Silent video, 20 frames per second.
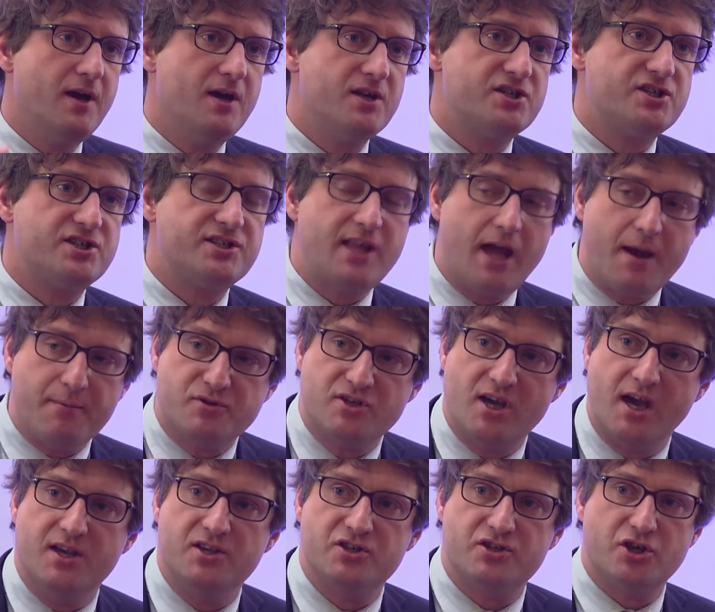step
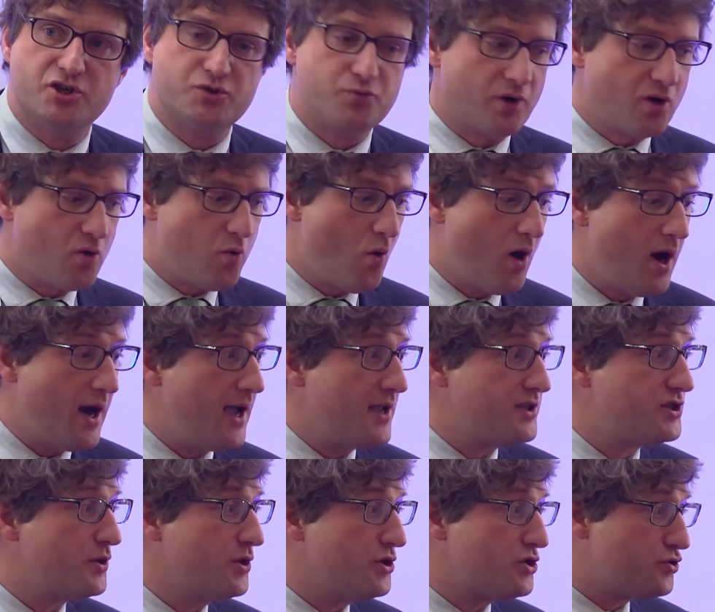change that's
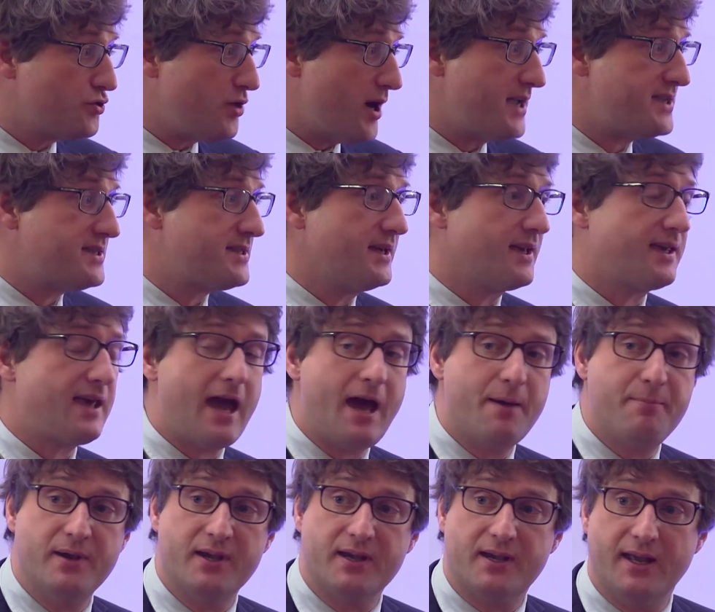required to address the
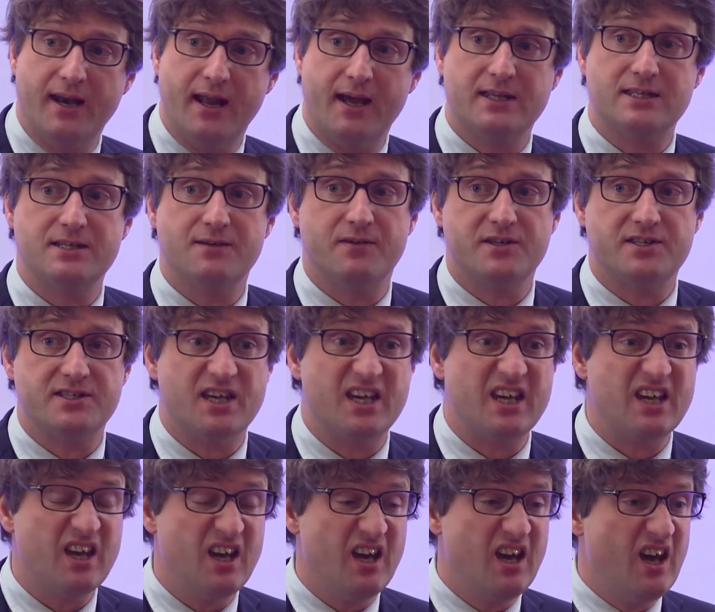gap in connectivity